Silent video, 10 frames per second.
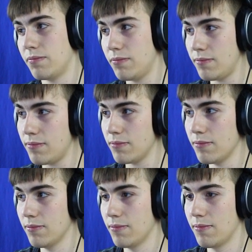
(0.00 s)

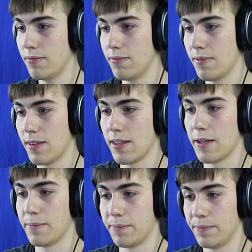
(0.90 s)

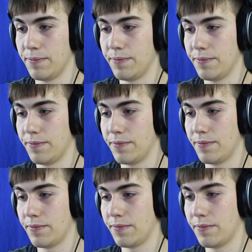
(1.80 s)

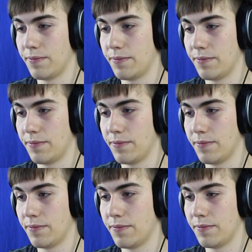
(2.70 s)

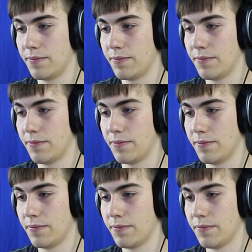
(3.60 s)

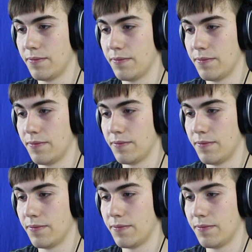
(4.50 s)

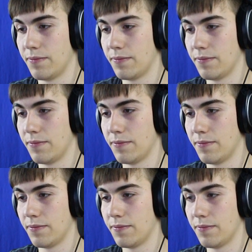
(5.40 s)

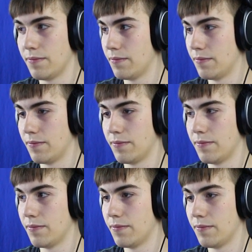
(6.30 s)

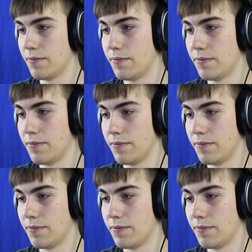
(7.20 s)
No one is speaking in this clip.